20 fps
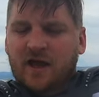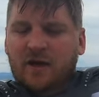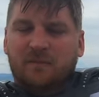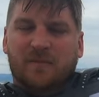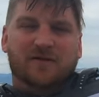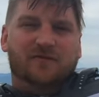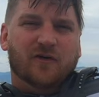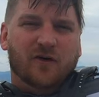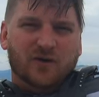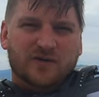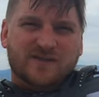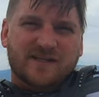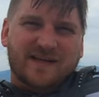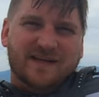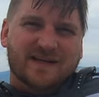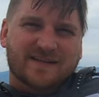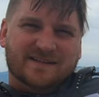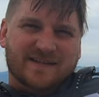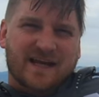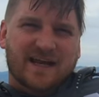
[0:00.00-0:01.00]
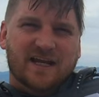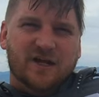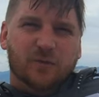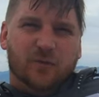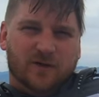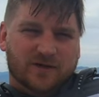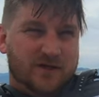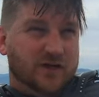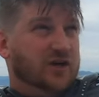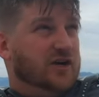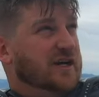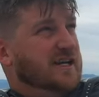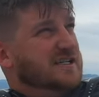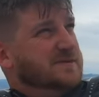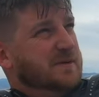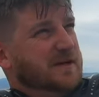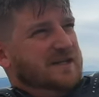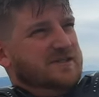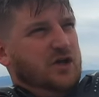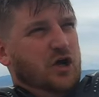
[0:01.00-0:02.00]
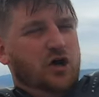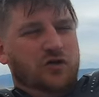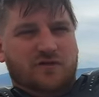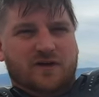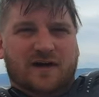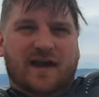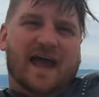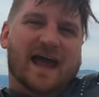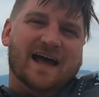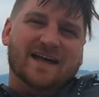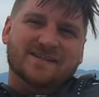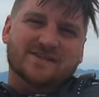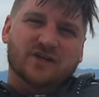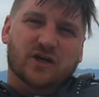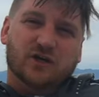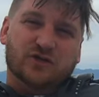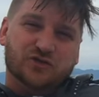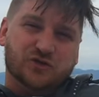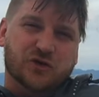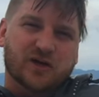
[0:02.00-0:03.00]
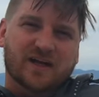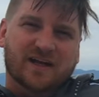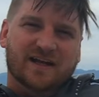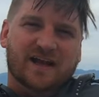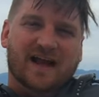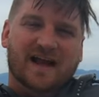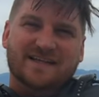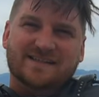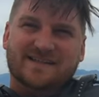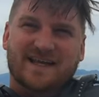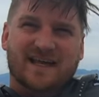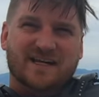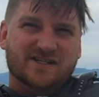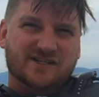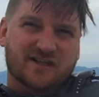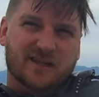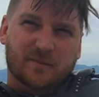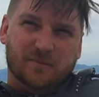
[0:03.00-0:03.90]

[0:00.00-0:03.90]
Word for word: My phone's saying it's eighty-one degrees, but it's overcast, so it's really nice actually.